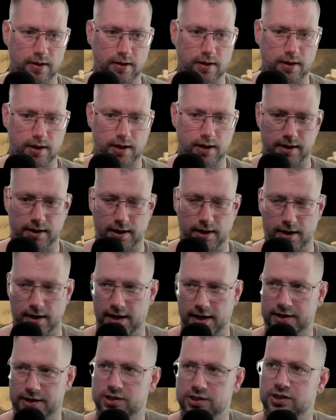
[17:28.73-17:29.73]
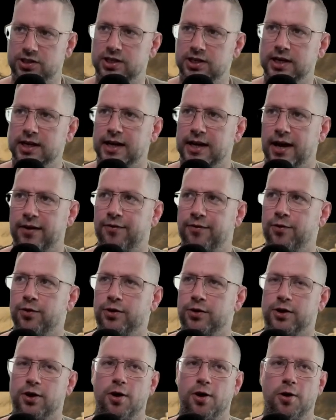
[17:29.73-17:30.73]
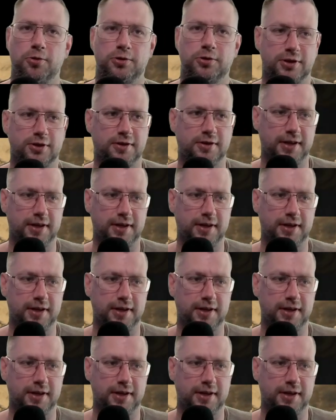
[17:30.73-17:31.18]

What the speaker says: and let's see at Fort Ocean.